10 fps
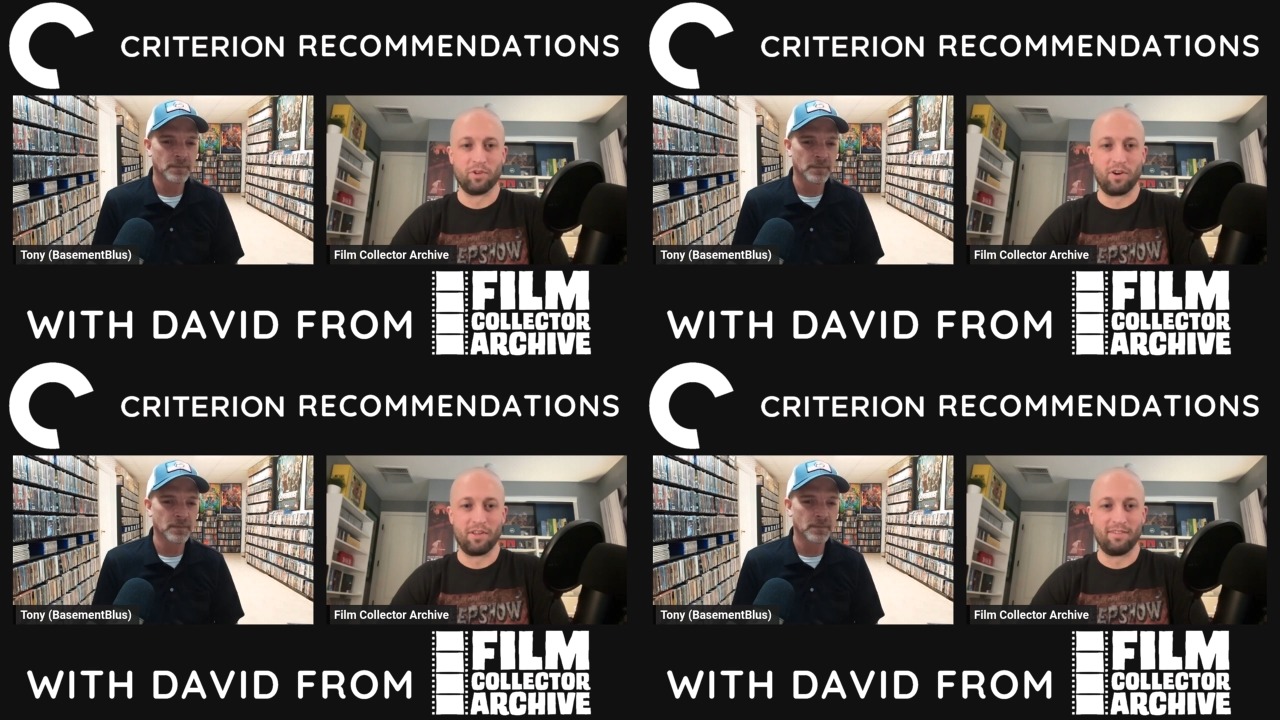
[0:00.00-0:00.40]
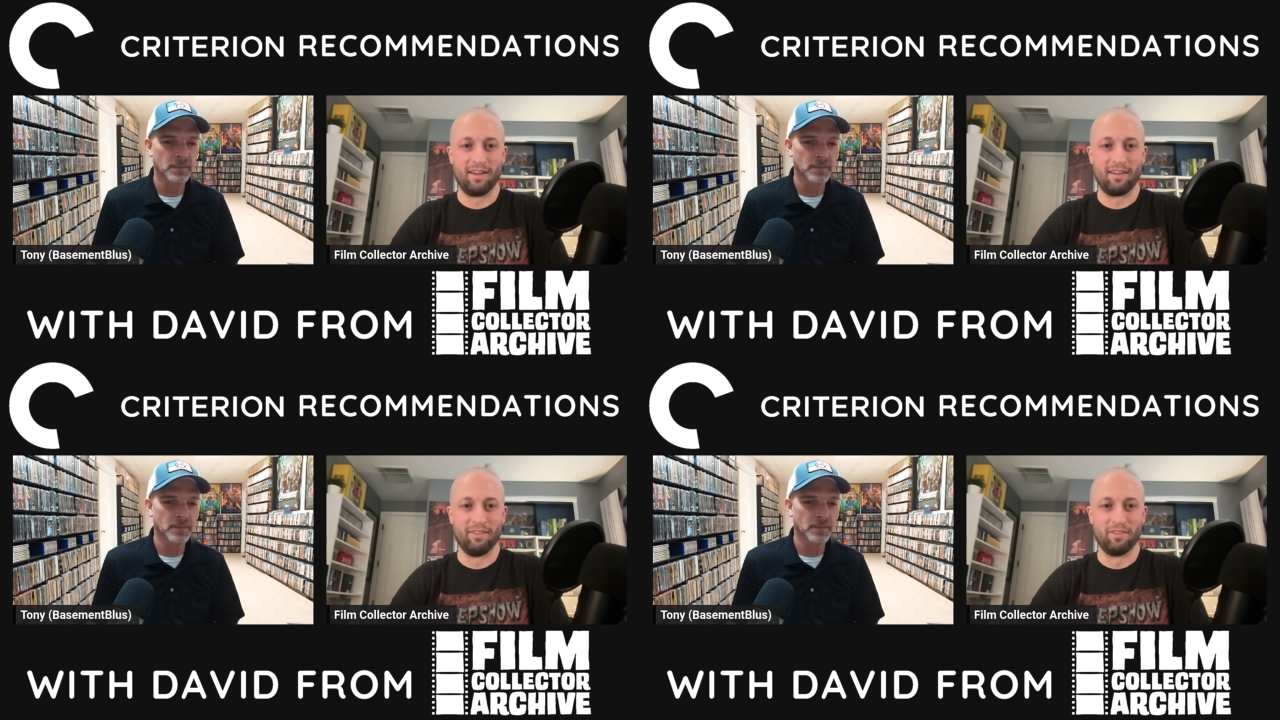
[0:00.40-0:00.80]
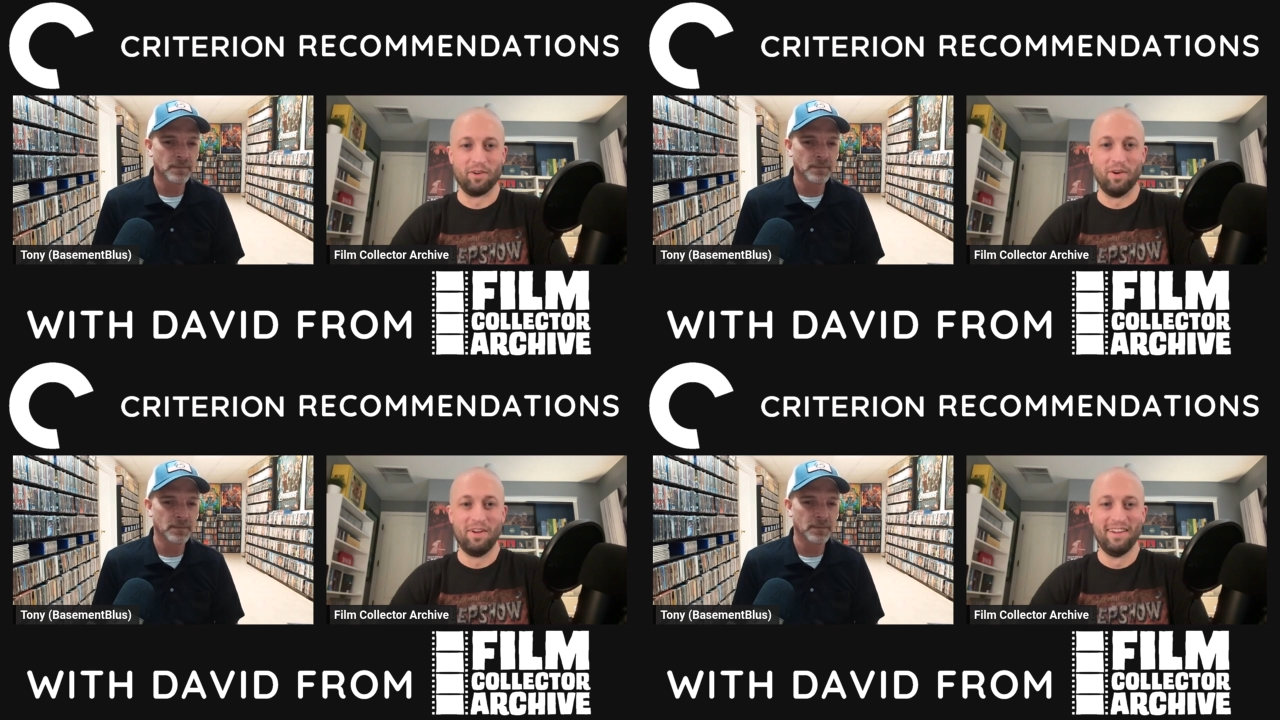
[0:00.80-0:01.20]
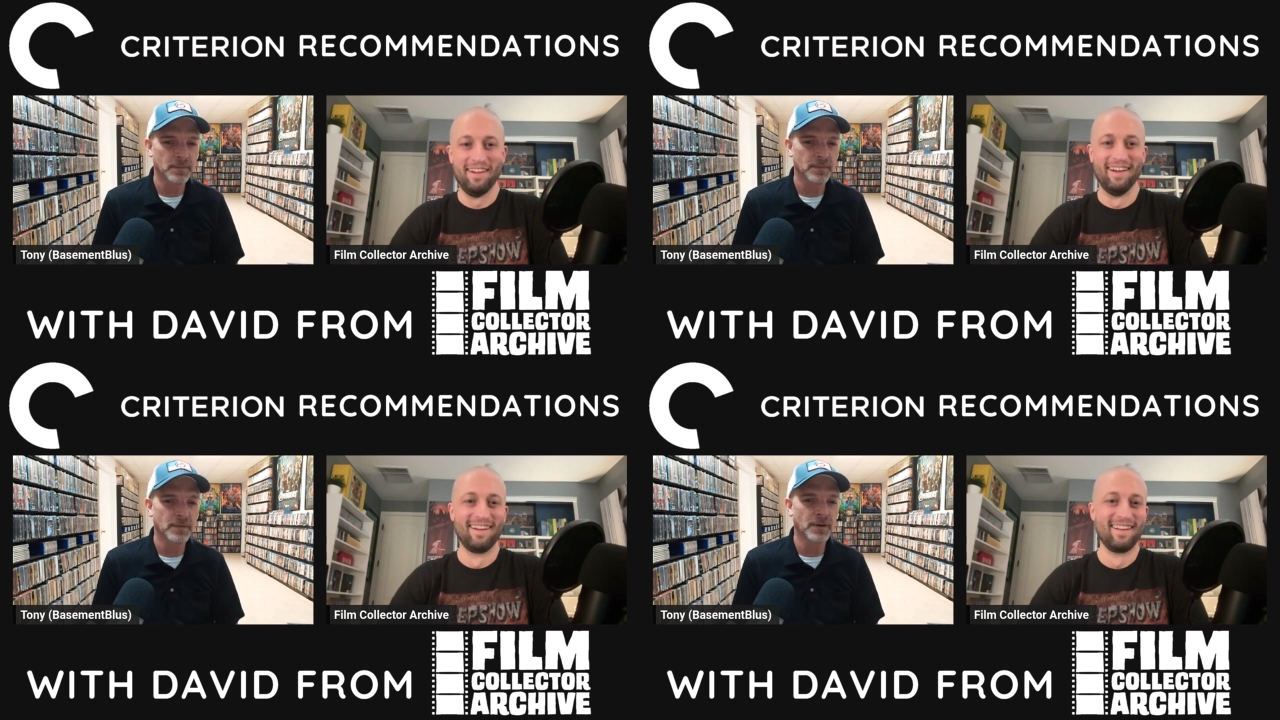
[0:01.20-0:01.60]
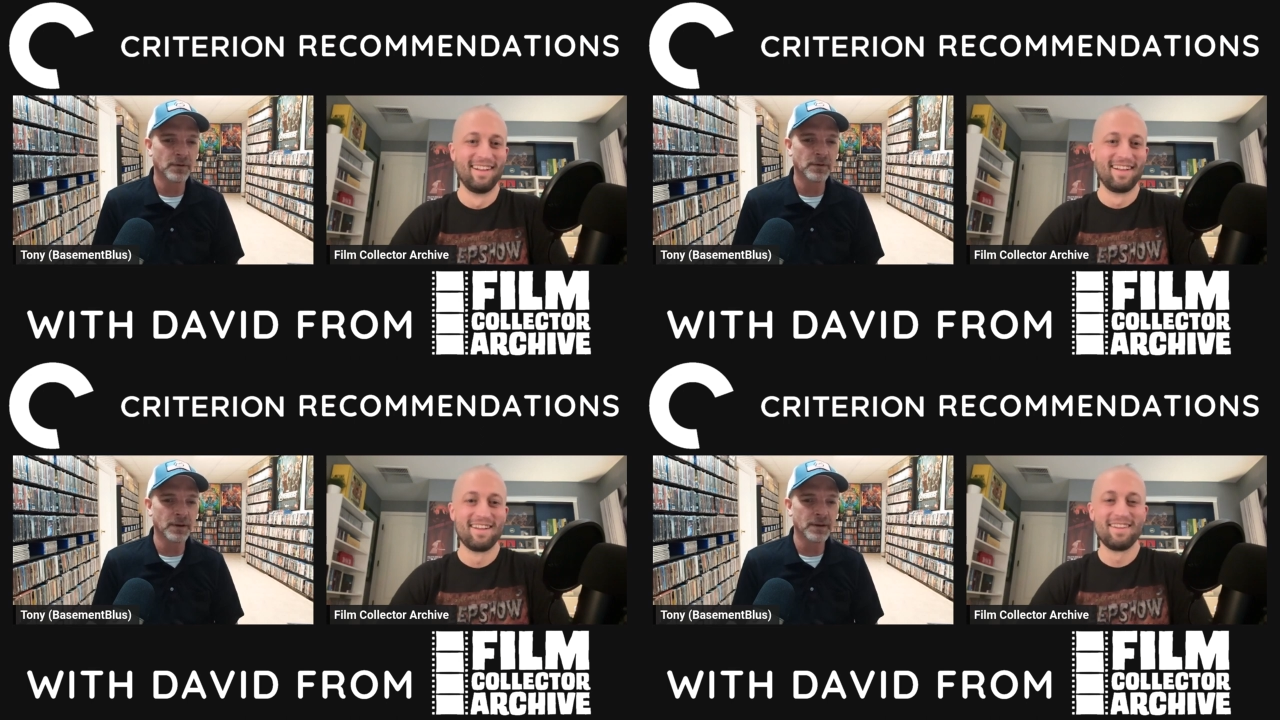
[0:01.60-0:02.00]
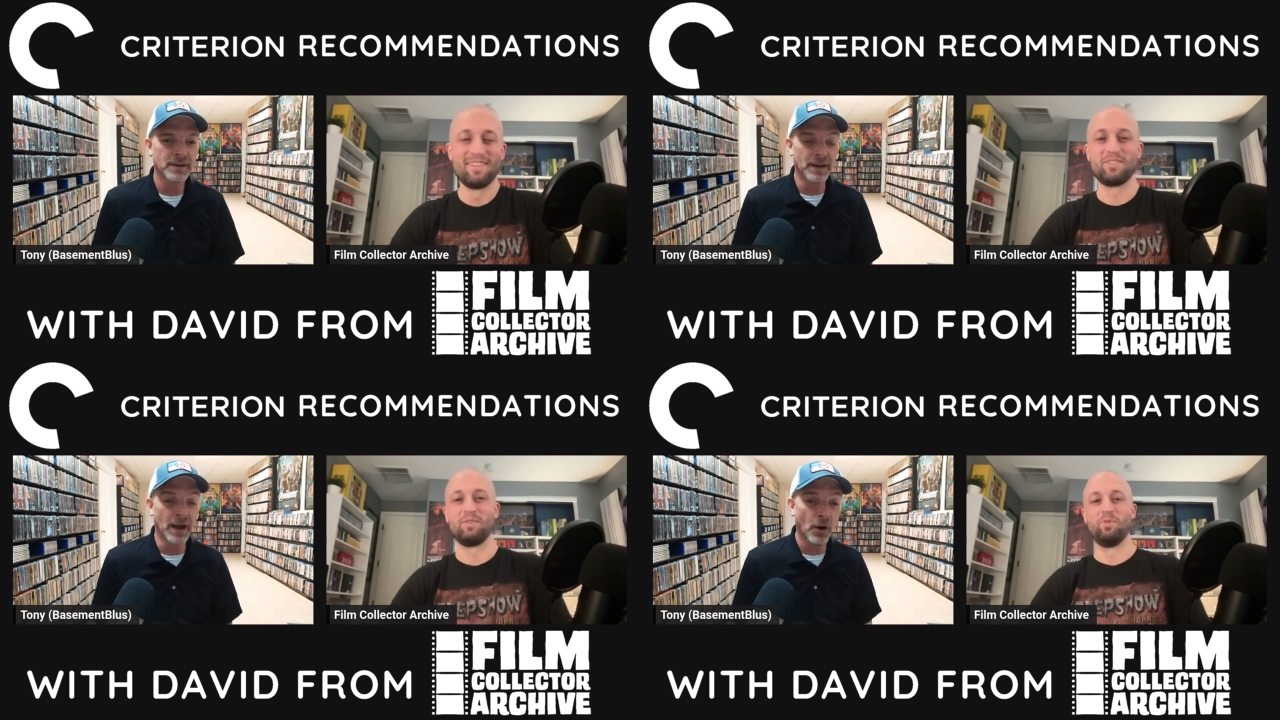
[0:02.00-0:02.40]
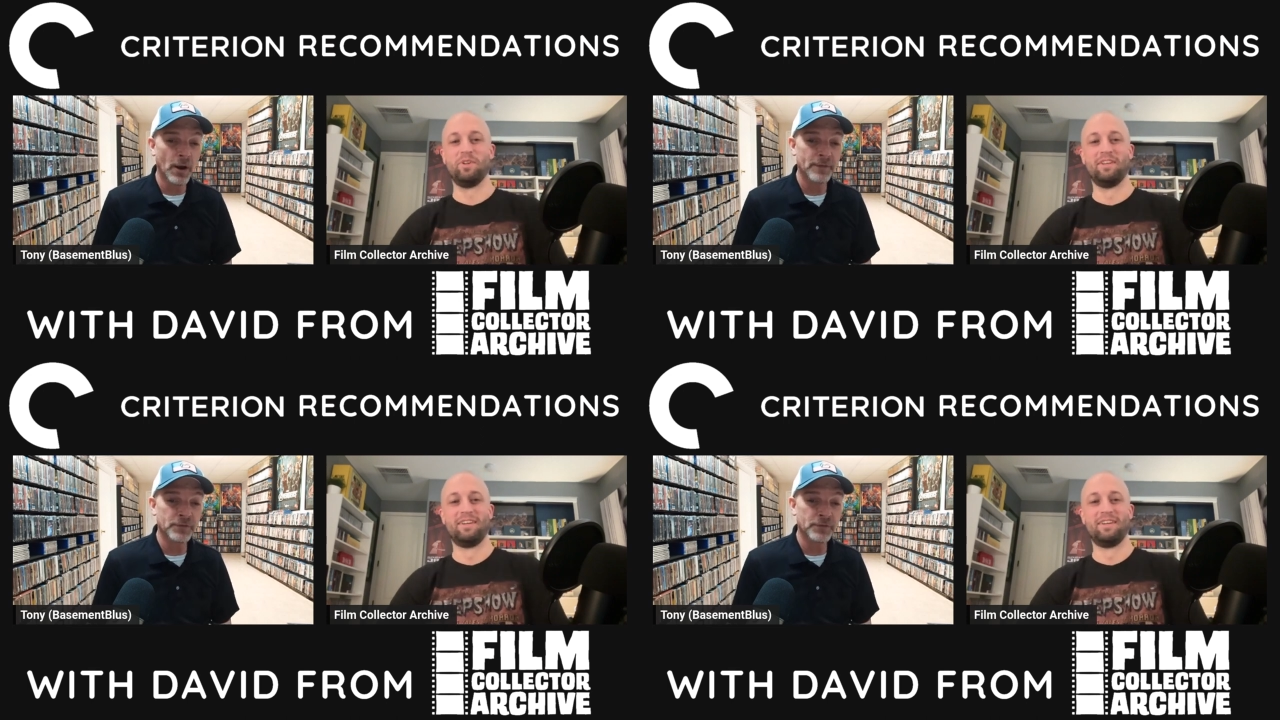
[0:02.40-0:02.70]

Speaker 1: was already taken, so yeah, Someone... I'll have